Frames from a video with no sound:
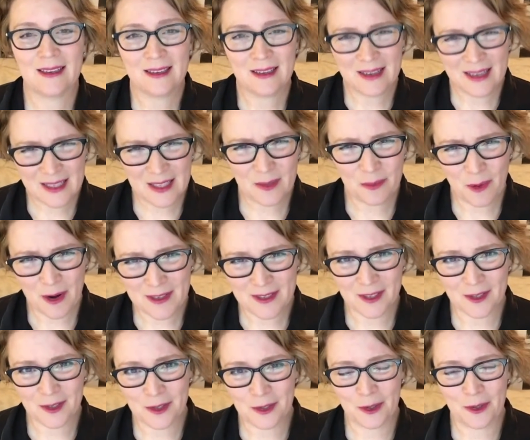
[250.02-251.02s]
express
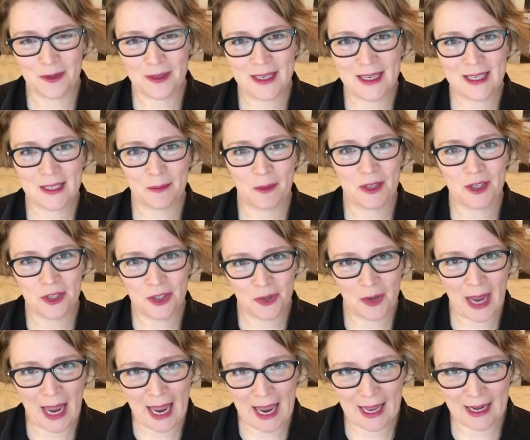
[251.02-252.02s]
uncertainty as much as you
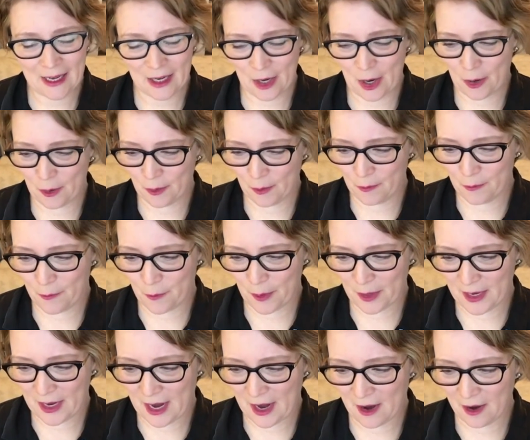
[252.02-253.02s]
can in 140
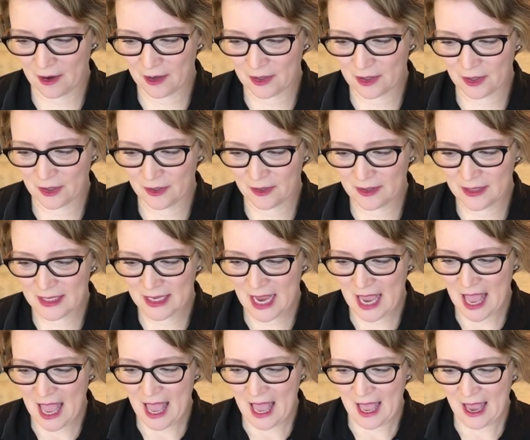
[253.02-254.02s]
characters.
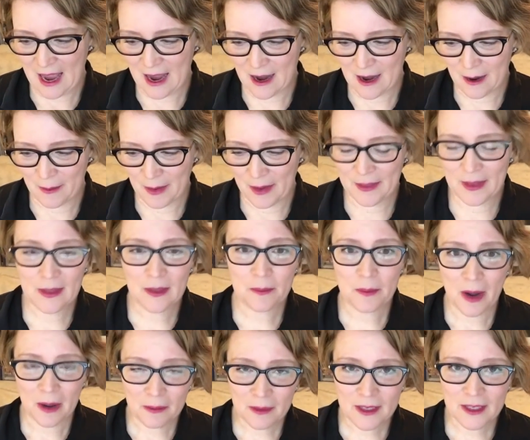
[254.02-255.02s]
And then the
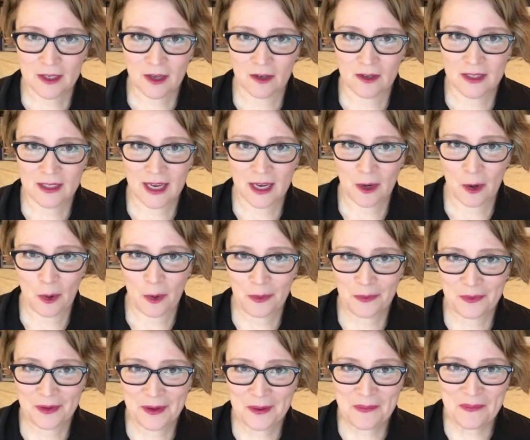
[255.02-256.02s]
public starts to get hold
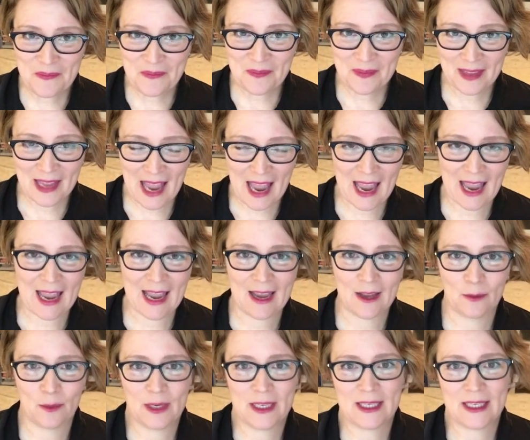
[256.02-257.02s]
of it,
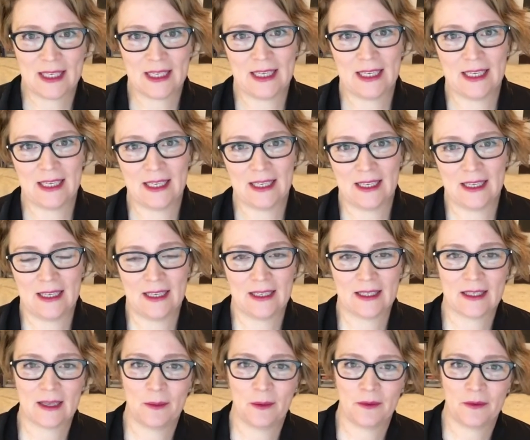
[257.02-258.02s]
and we see
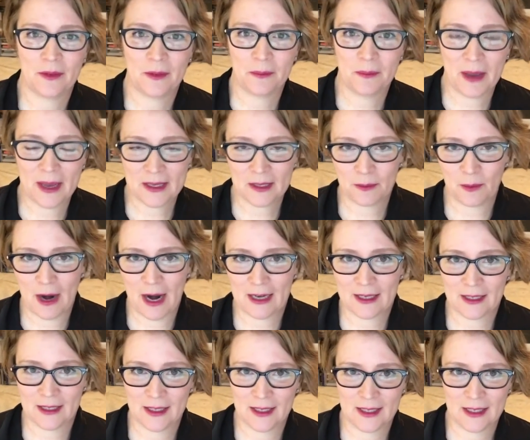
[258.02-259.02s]
some of the best
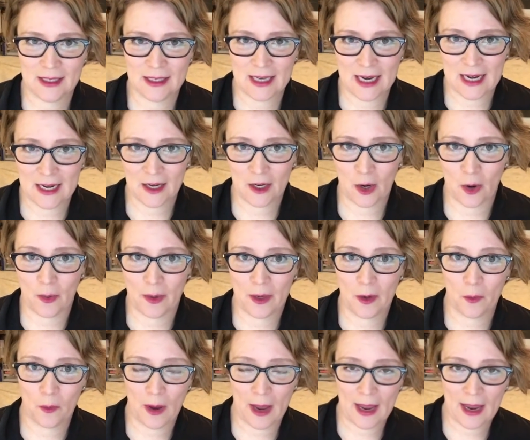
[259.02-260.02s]
practices in data going
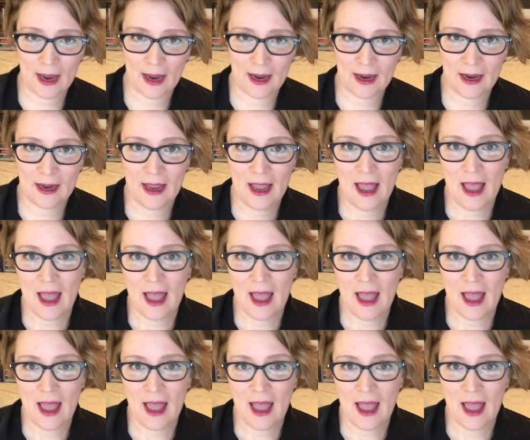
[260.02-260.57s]
away,